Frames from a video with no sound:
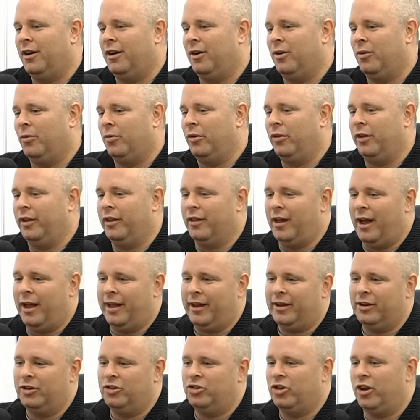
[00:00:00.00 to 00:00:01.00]
really
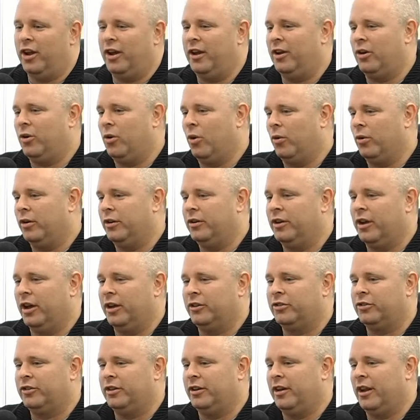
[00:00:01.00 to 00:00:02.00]
like a Jake or a
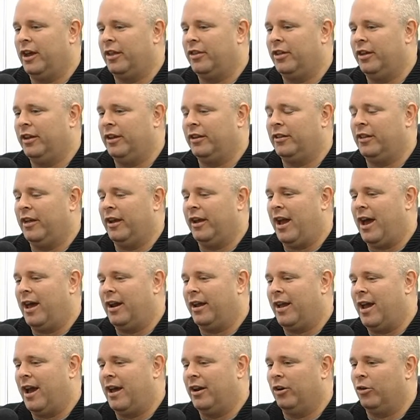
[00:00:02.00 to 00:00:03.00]
Dustin. I think they got
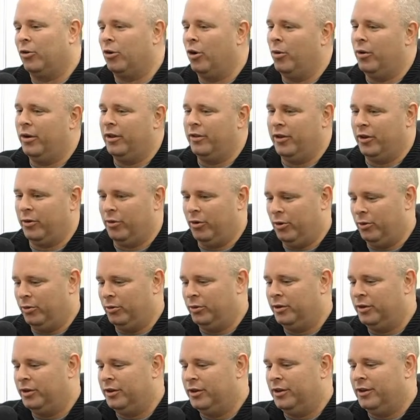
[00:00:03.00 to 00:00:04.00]
to kind of grow into their
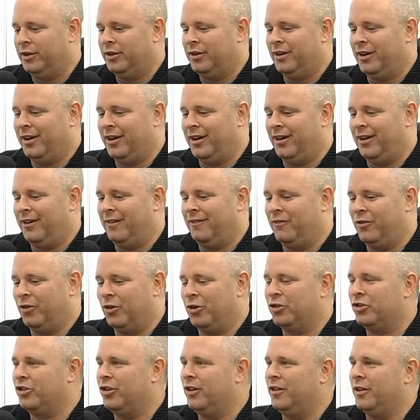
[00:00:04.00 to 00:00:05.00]
own
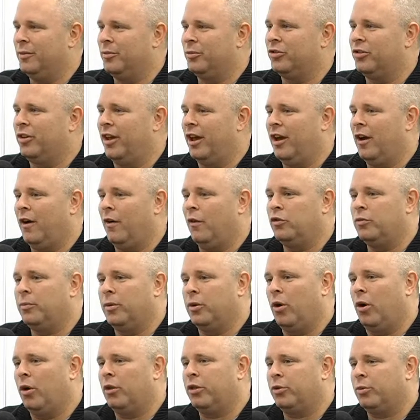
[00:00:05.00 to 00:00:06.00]
version of themselves.
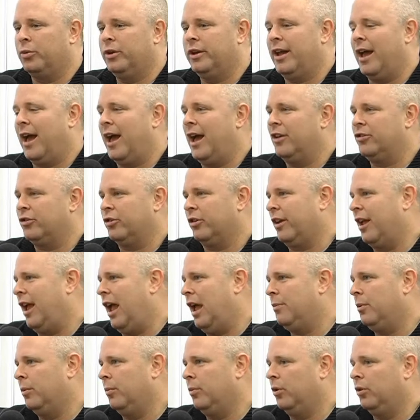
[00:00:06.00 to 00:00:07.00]
But all 3 guys are
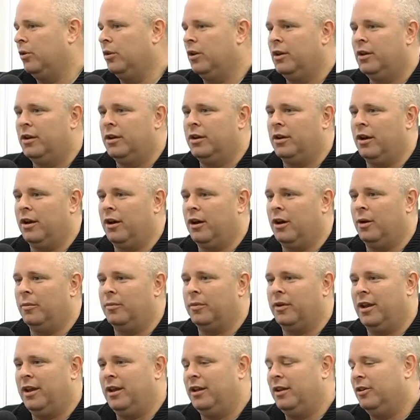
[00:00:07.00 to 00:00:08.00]
capable.
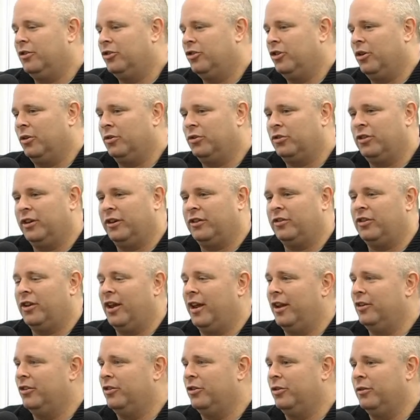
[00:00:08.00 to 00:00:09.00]
Keenan's,
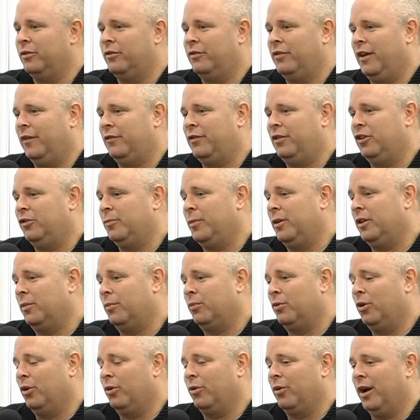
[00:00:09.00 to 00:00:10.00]
6'10", 250. He's been in the
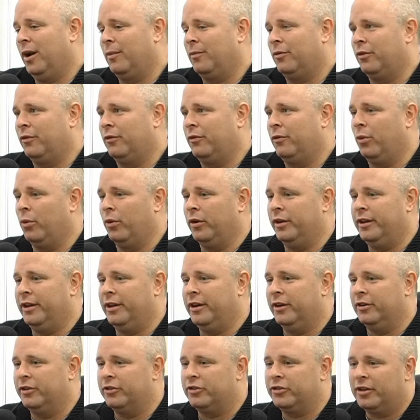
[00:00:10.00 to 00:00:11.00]
program for 4
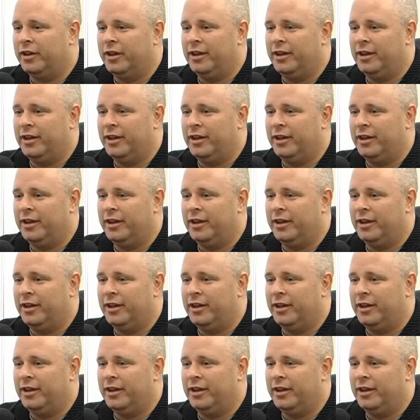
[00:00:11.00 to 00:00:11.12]
years.